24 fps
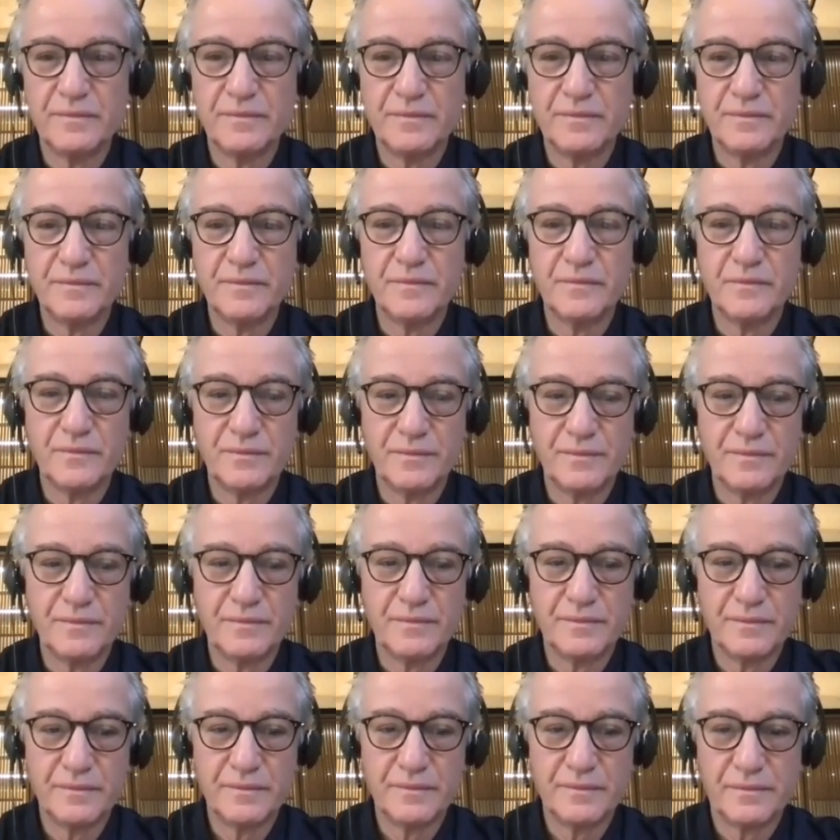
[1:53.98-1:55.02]

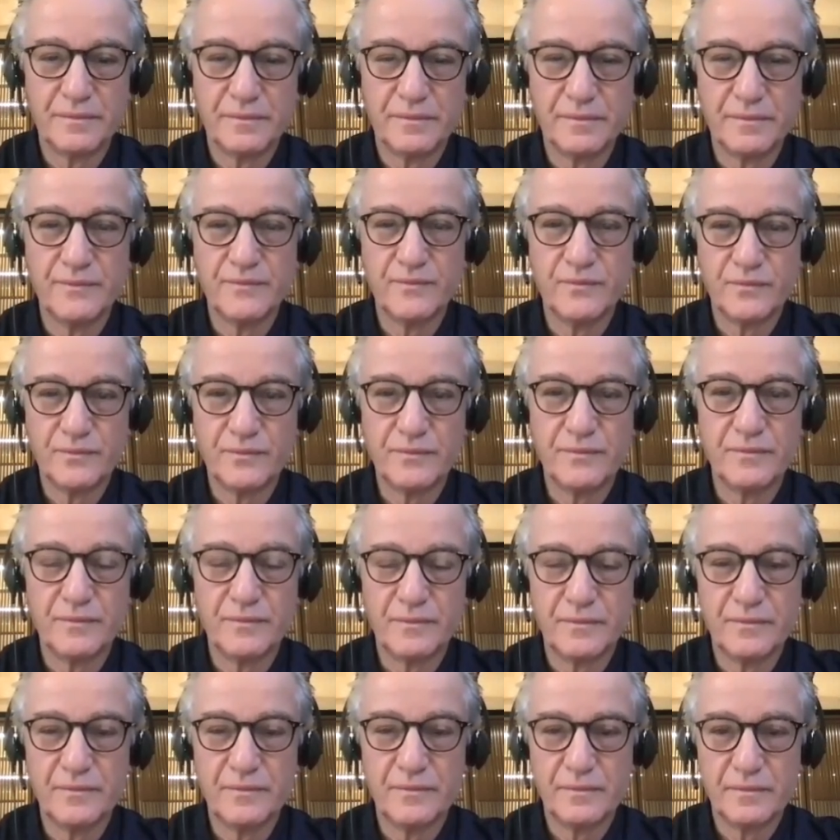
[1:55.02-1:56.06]

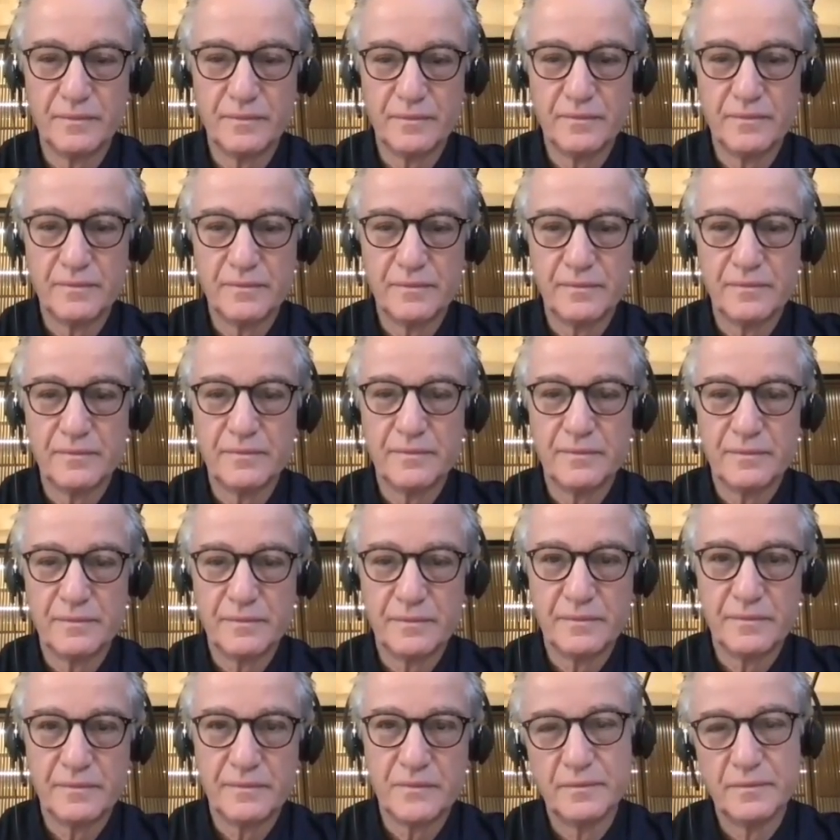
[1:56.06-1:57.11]

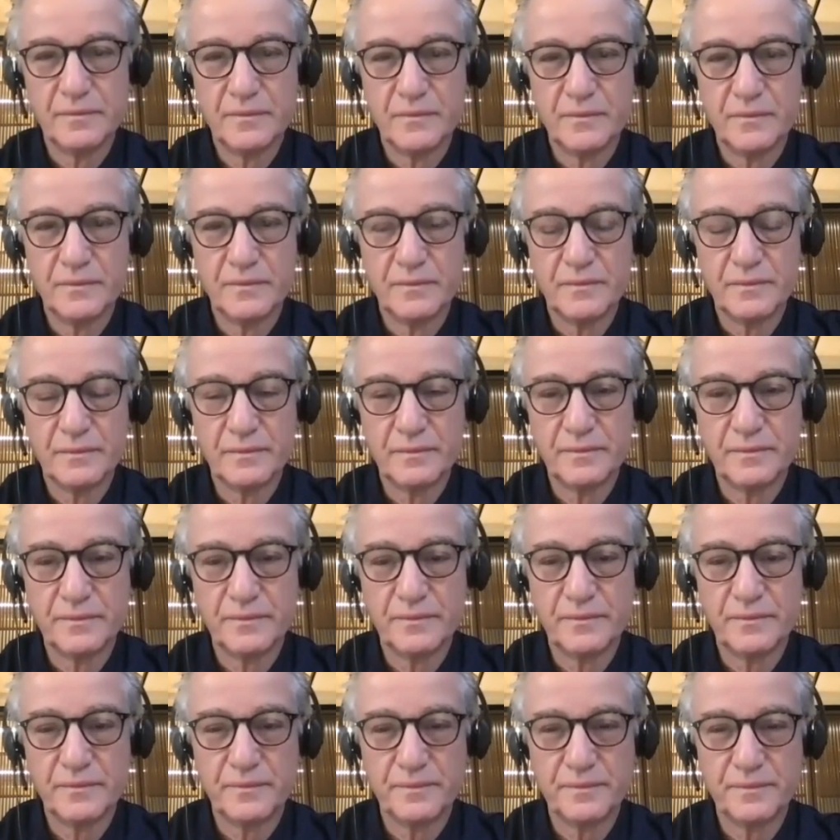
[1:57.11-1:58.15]

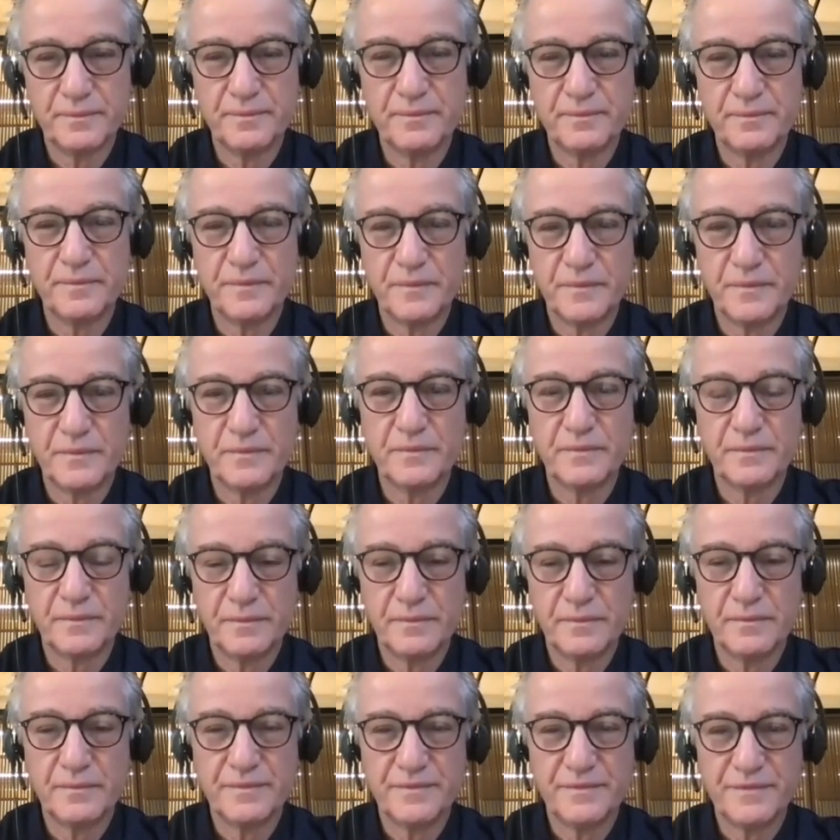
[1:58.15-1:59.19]

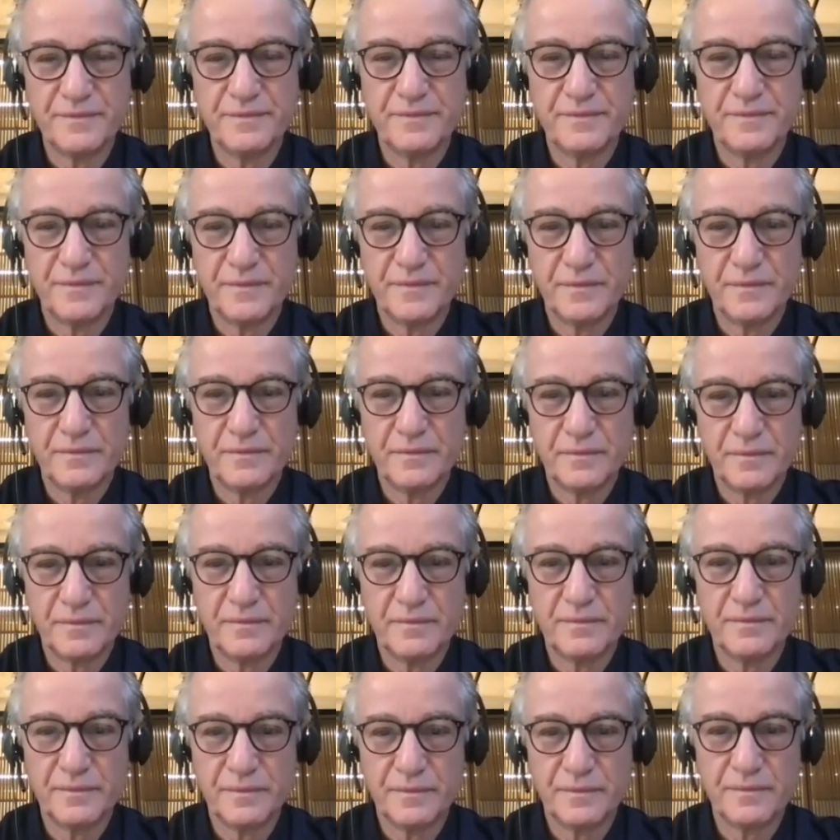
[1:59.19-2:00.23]

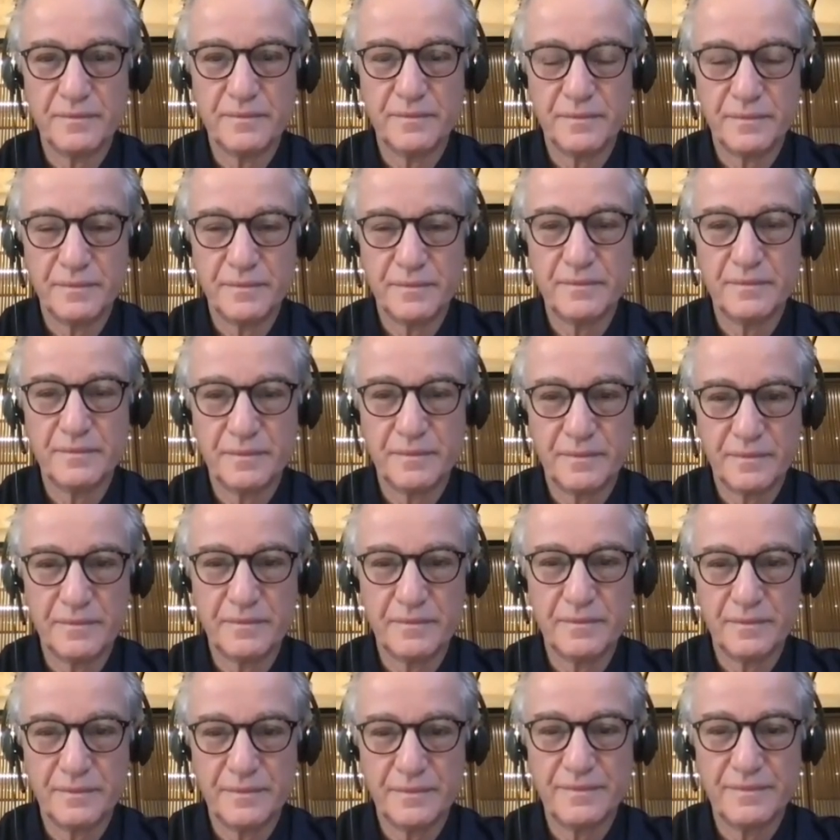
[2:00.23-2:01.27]

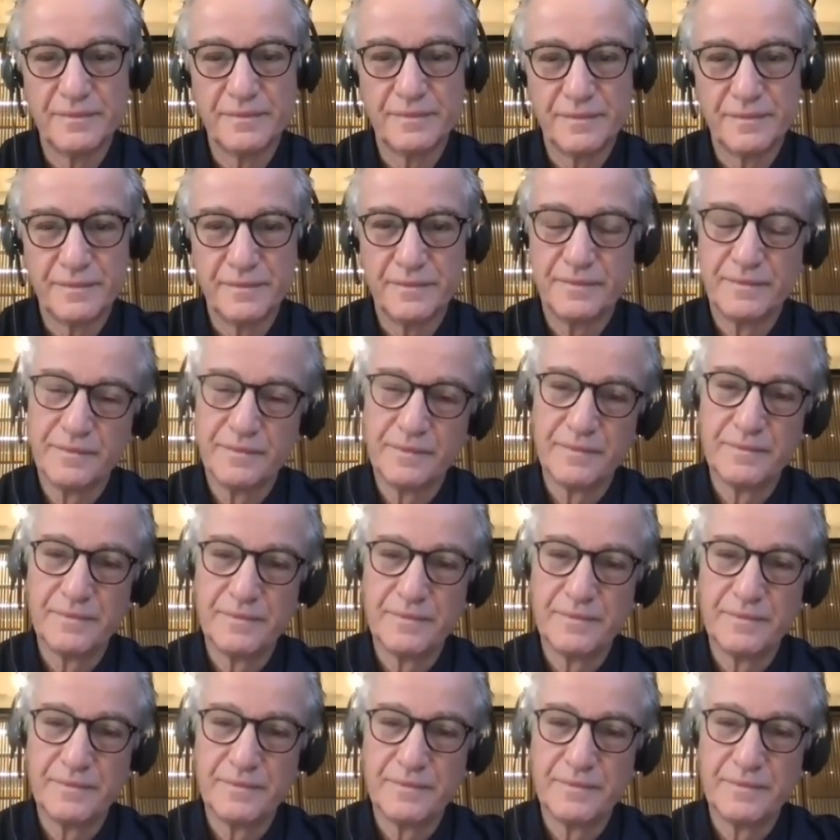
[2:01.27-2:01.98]
(not speaking)